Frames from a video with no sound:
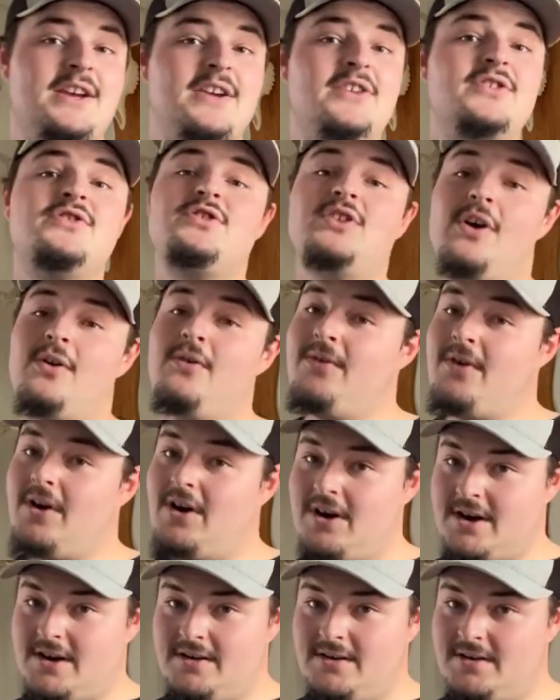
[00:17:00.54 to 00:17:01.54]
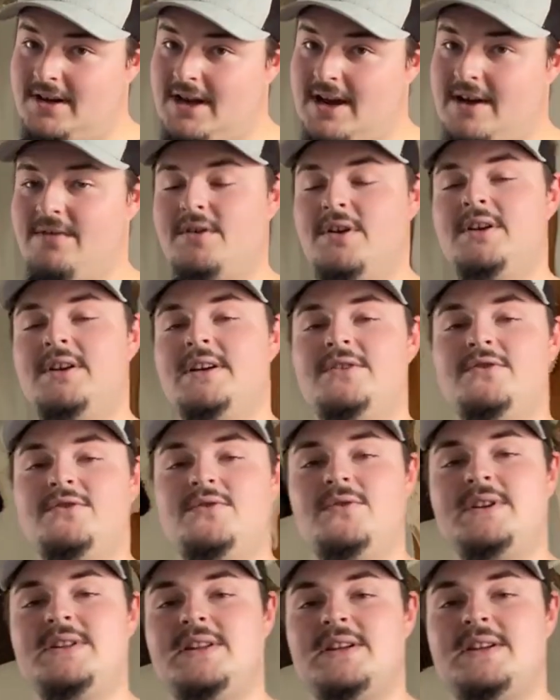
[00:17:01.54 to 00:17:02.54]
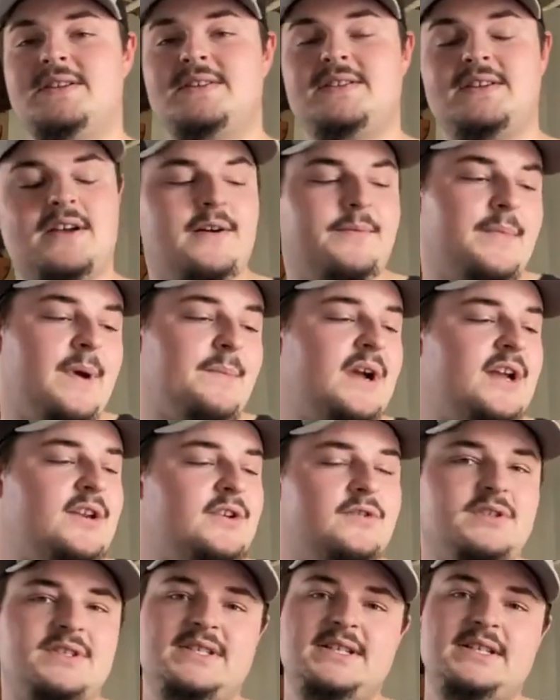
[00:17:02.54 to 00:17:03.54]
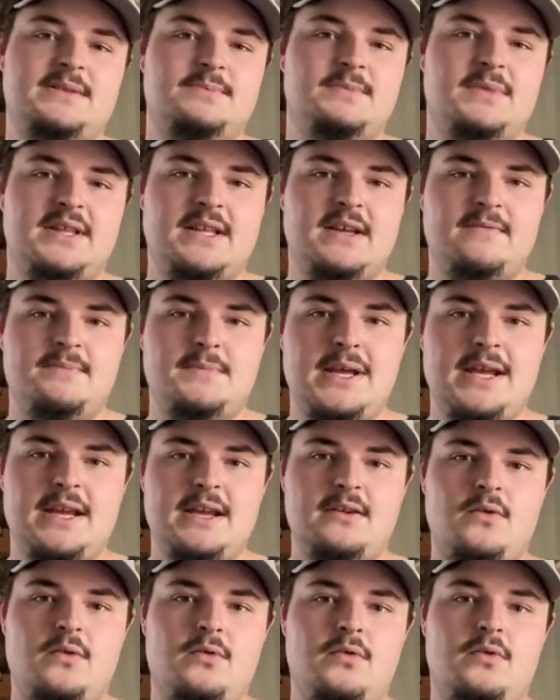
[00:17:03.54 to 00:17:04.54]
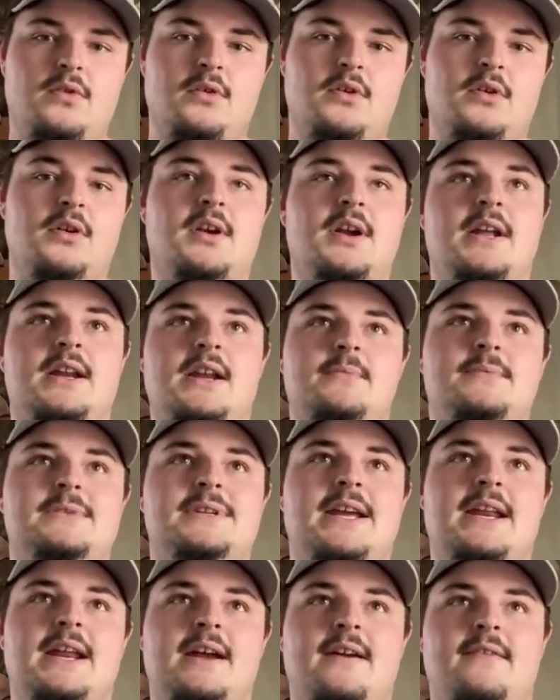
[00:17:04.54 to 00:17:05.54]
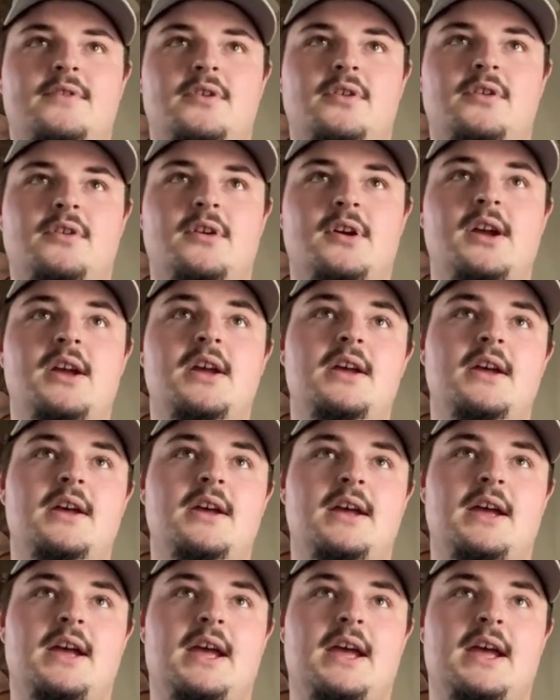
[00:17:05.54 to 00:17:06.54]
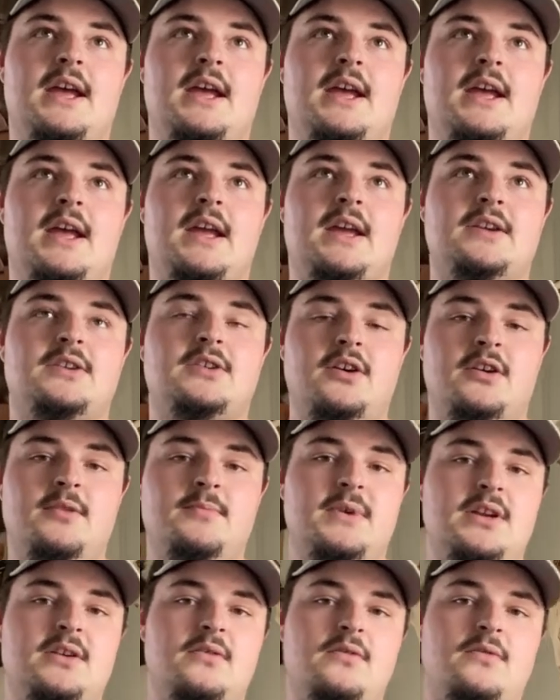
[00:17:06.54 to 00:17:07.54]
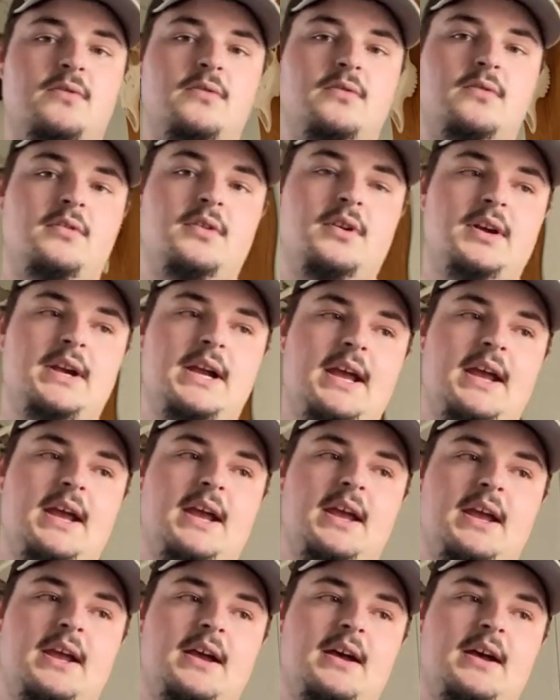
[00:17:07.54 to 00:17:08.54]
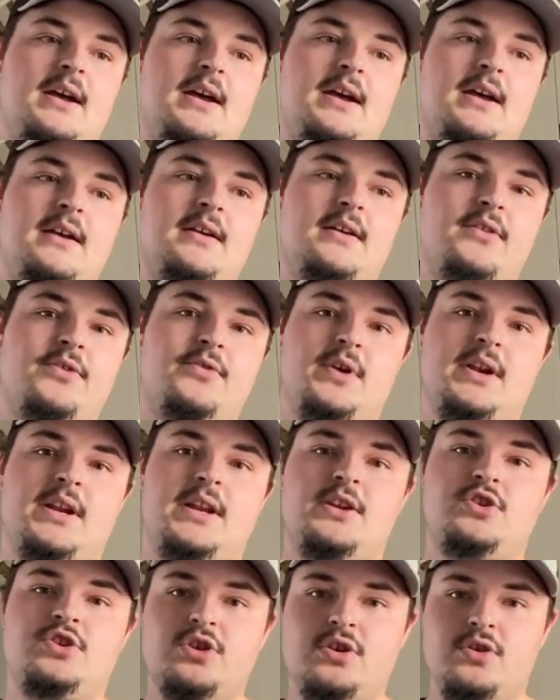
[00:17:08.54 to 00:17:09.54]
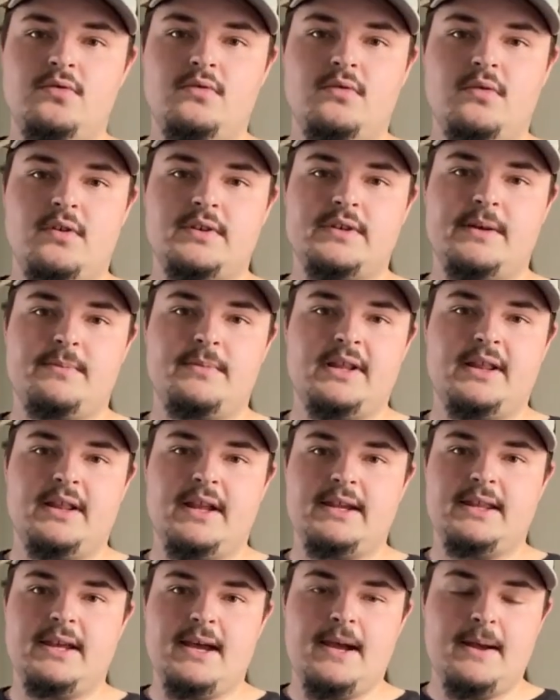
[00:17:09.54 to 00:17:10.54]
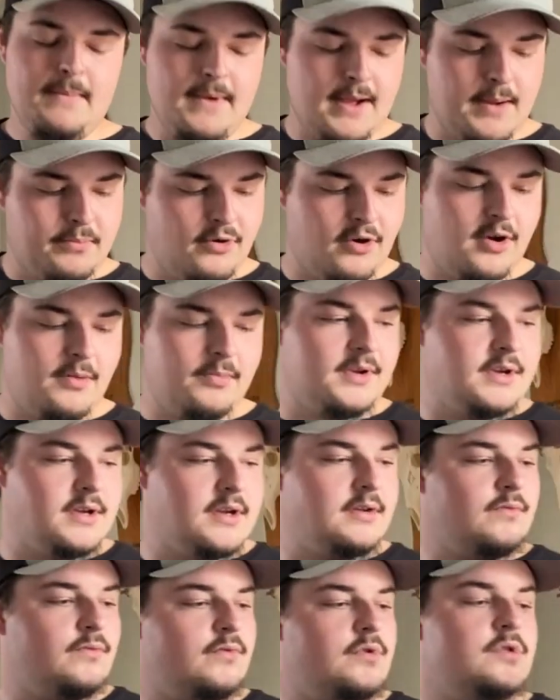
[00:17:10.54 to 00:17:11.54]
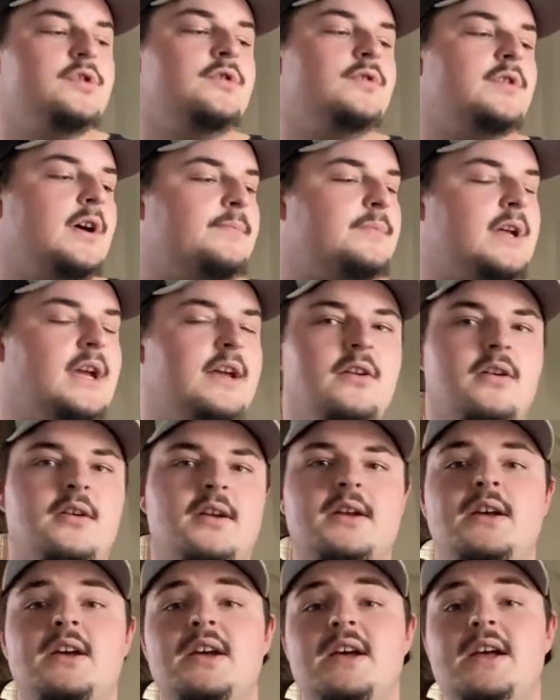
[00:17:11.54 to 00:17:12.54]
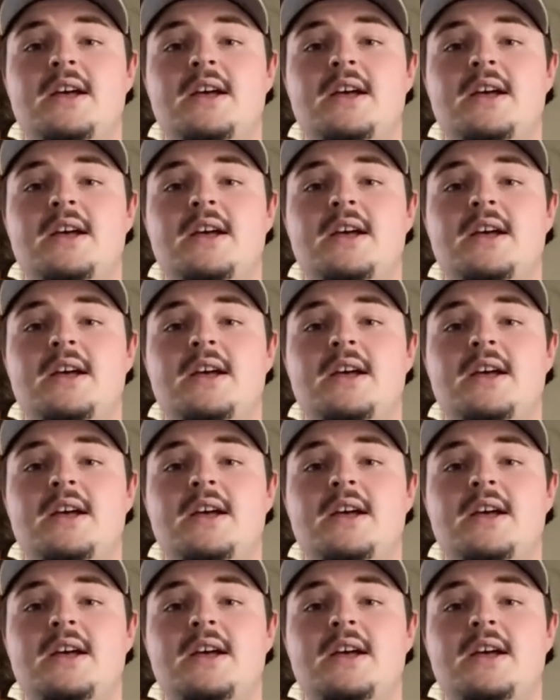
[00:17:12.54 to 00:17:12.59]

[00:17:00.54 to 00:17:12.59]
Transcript: so far, have really enjoyed this. I might do a 6-month update, or an update after a tournament, or a 3D shoot or something like that. I probably will do an update on it.